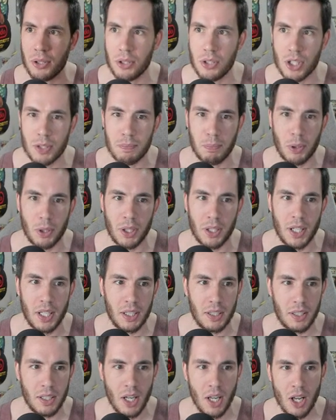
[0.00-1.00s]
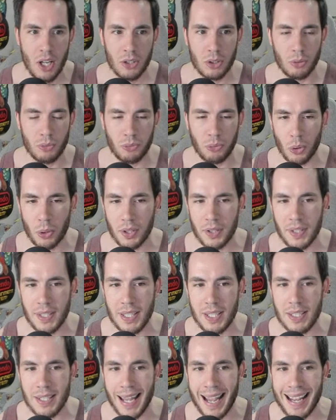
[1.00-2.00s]
can just put it in. So for
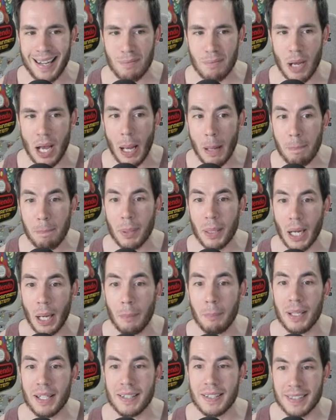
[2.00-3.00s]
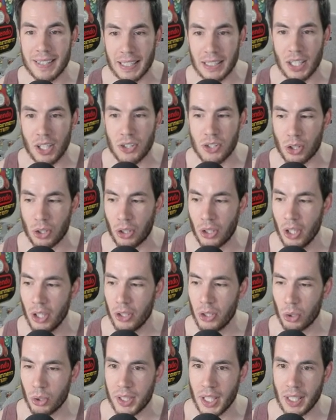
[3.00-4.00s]
the upcoming signature,
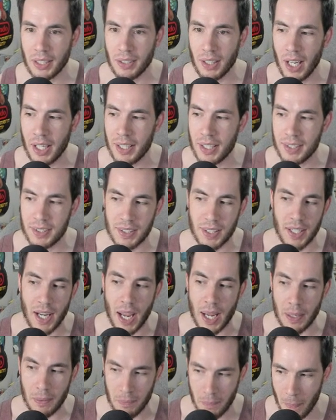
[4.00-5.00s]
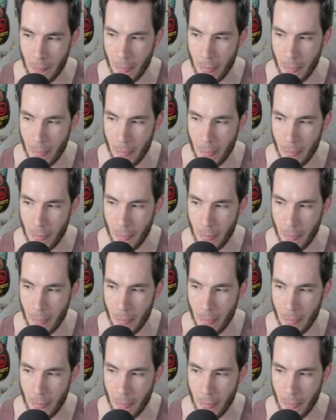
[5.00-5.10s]
your deadline is today.